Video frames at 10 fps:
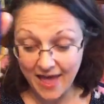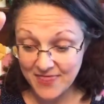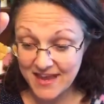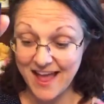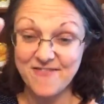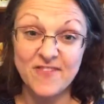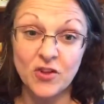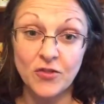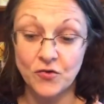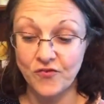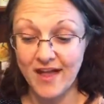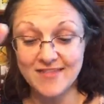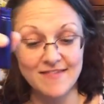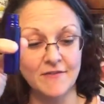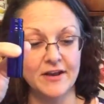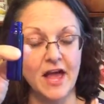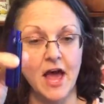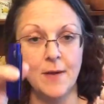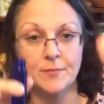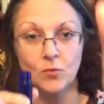and then I filled the rest of it
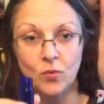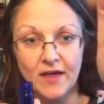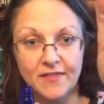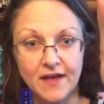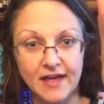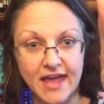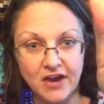up with a